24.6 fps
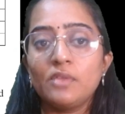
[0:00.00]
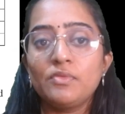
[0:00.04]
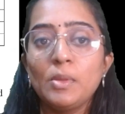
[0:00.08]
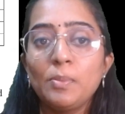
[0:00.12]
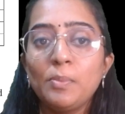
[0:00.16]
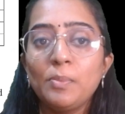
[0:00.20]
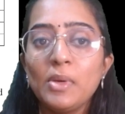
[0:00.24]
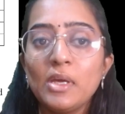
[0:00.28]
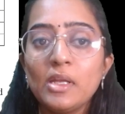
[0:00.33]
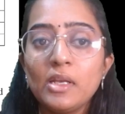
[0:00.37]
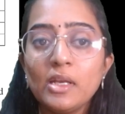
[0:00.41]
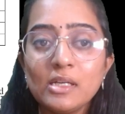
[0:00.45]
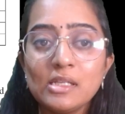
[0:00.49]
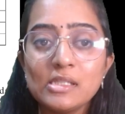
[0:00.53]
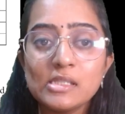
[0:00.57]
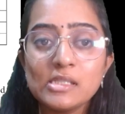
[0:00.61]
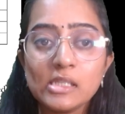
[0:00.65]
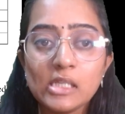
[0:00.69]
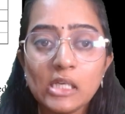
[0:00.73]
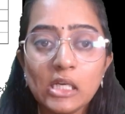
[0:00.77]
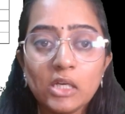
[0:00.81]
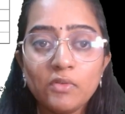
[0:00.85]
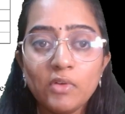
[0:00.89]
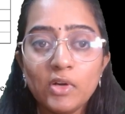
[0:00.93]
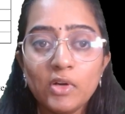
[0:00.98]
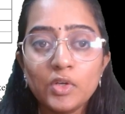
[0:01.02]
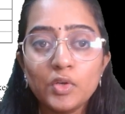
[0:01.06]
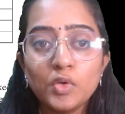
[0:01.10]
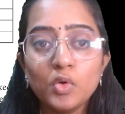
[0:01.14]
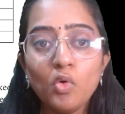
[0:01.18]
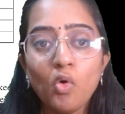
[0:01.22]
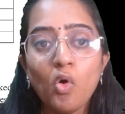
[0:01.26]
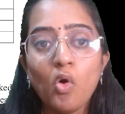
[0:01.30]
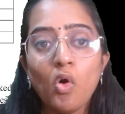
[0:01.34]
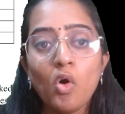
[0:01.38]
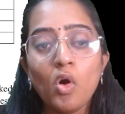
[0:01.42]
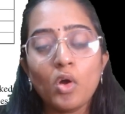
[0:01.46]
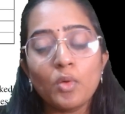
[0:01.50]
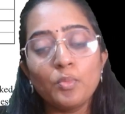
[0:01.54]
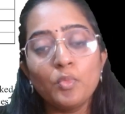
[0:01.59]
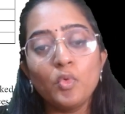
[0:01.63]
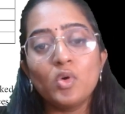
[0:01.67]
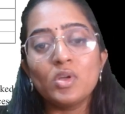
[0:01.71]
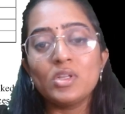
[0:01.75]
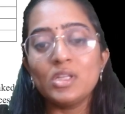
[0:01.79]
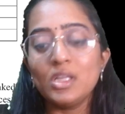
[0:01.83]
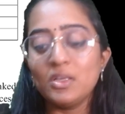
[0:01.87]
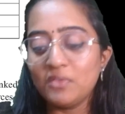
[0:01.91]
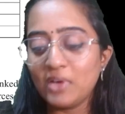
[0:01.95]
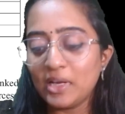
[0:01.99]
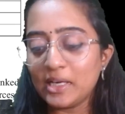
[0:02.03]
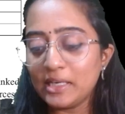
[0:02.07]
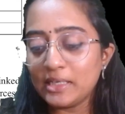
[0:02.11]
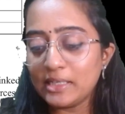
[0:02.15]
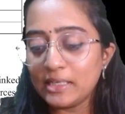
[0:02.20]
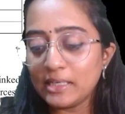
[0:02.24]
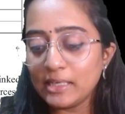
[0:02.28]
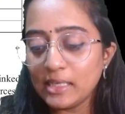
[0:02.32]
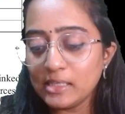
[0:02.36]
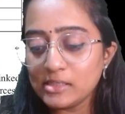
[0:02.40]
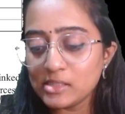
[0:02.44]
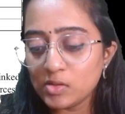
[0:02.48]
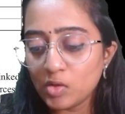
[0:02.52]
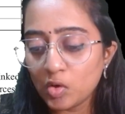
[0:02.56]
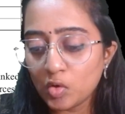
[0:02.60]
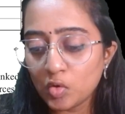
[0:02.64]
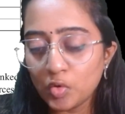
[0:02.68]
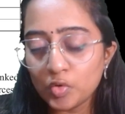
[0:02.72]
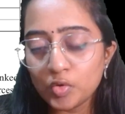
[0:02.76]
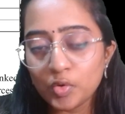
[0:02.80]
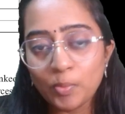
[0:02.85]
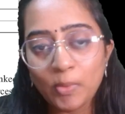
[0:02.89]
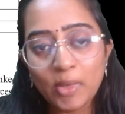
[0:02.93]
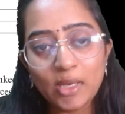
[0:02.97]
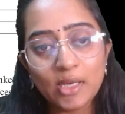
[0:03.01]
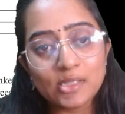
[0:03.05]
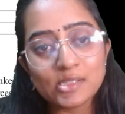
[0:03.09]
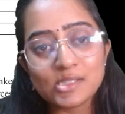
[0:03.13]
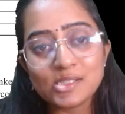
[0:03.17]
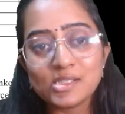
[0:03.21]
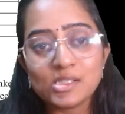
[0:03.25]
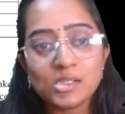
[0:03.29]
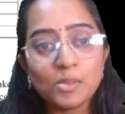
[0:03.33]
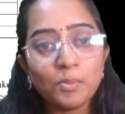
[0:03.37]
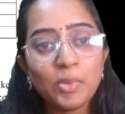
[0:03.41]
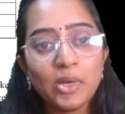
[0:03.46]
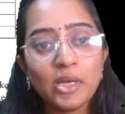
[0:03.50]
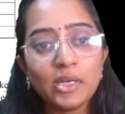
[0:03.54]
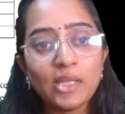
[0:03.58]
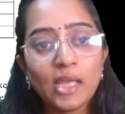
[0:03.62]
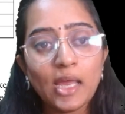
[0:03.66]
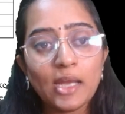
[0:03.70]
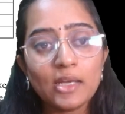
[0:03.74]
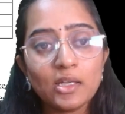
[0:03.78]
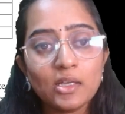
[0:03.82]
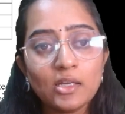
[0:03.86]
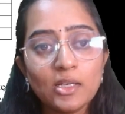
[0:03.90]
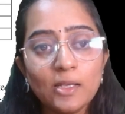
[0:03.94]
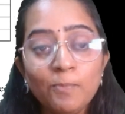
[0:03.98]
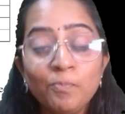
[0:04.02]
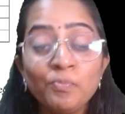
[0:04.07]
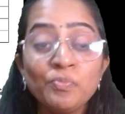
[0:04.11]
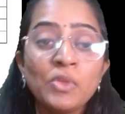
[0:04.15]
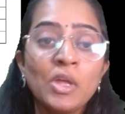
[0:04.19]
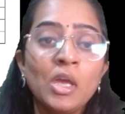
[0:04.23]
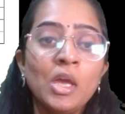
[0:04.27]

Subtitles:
If the period is equal to or more than 180 days, you are going to make it as a separate category